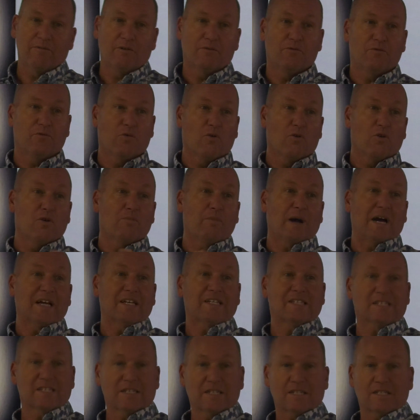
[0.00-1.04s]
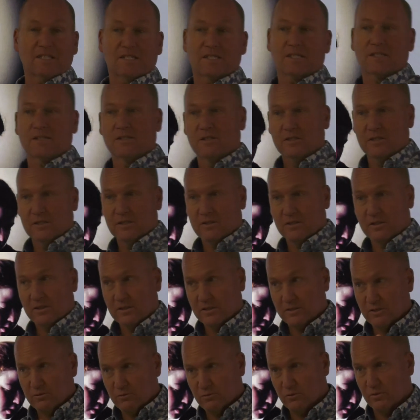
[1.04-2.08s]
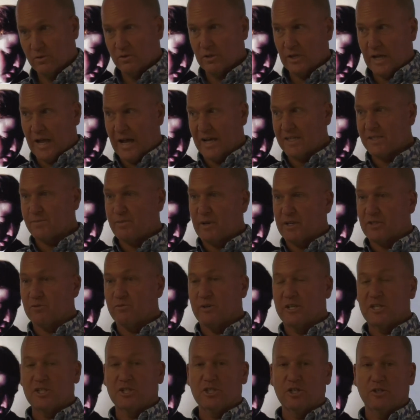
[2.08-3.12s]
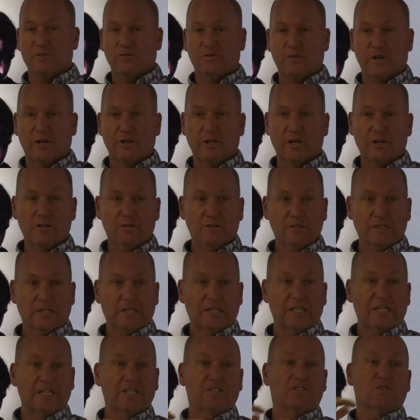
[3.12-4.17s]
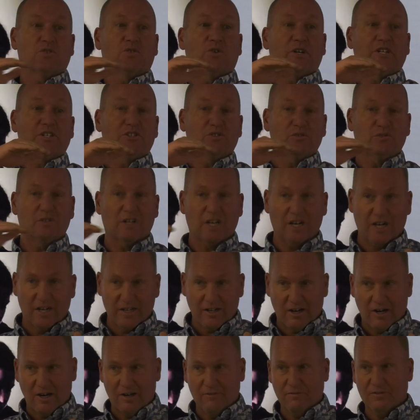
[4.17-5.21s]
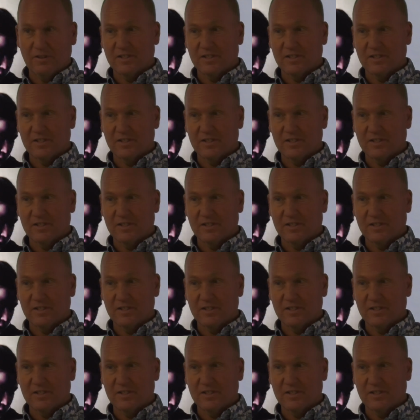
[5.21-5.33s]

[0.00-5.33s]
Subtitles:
a 4:6 aspect ratio photo, it's going to cut off